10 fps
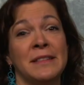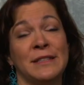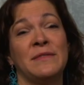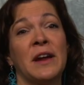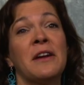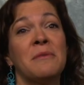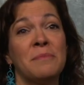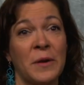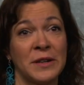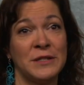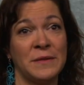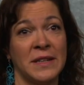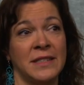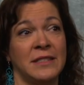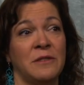that's very important to
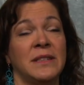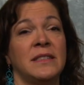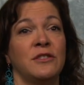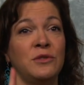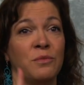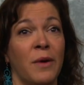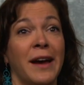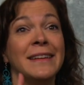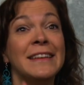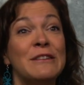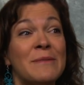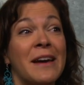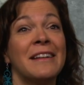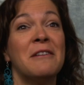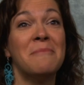us, is that we send you one
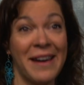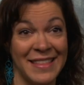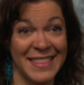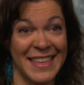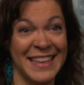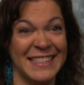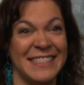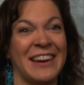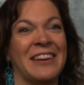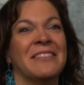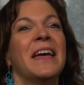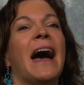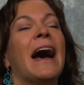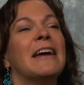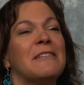email a month. So
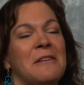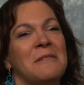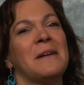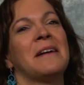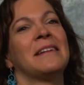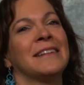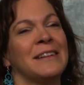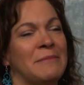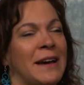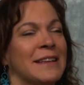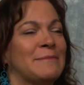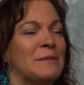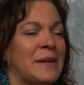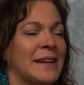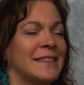I don't know about your inbox,
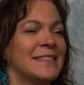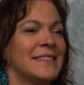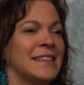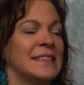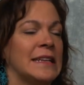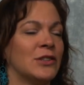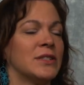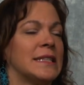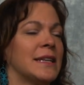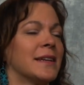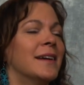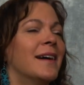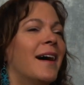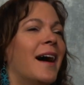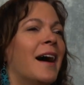but mine is interesting.
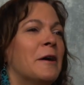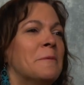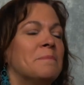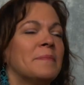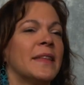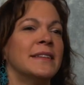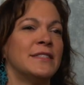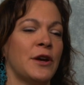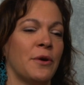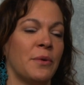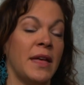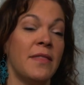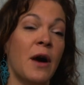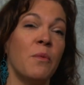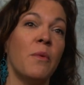And so in
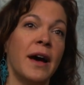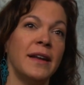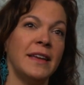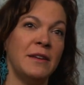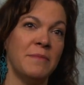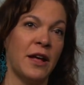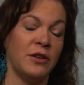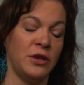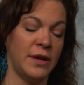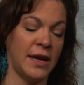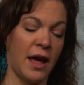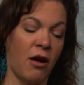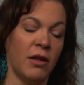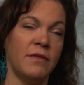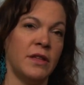that one email, you get
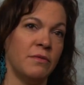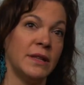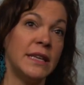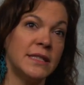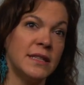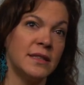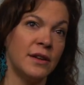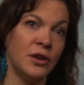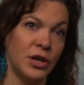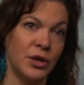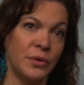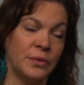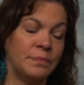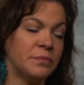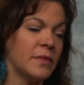all of the releases that are
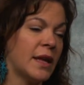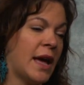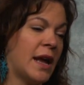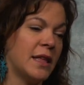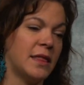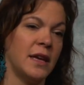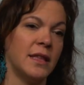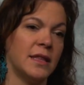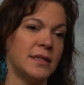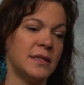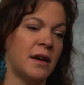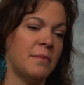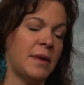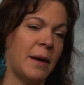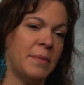new, anything that's
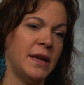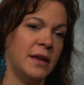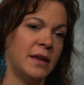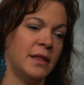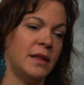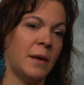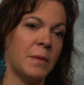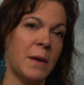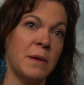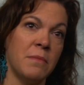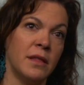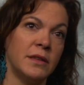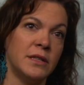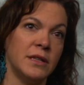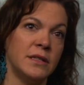happening in the upcoming
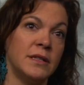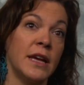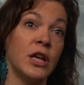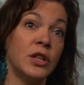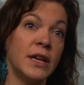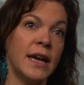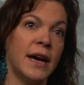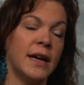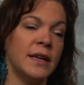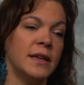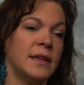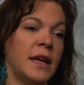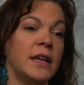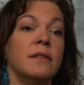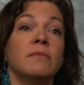month to take a look at, and
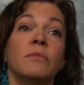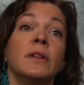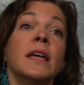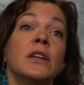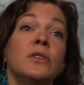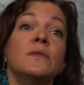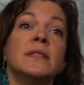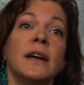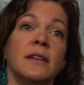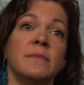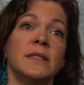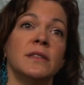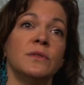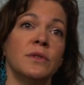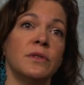any related news items
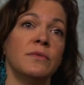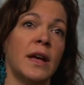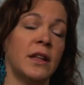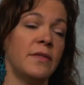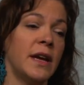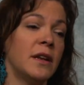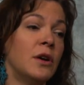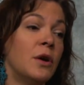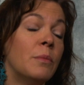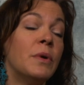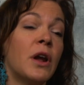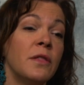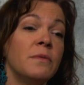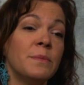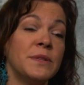that sort of elevate. But on
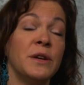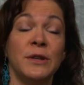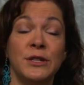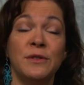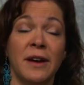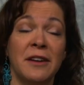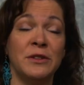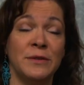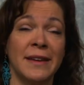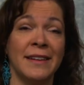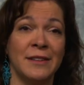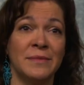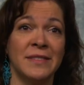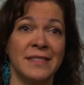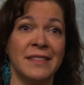the website, we do have news
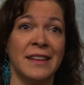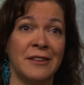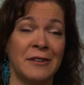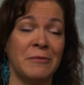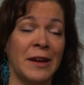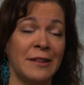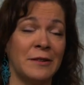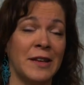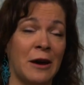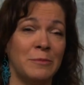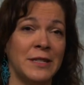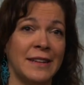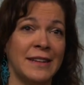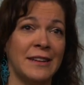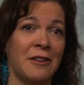items that are regularly
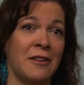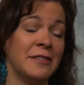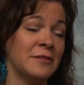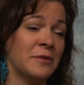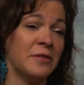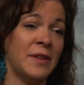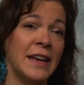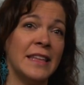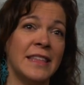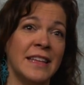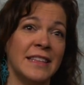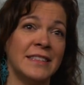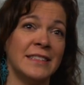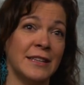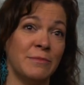updated on sort of anything that's
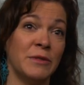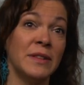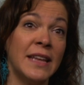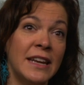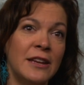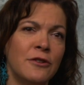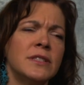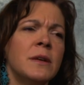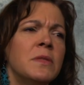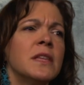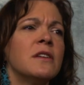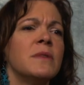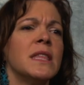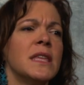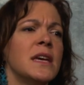assessment related or something that
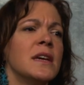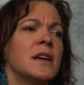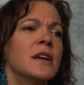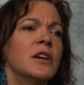we think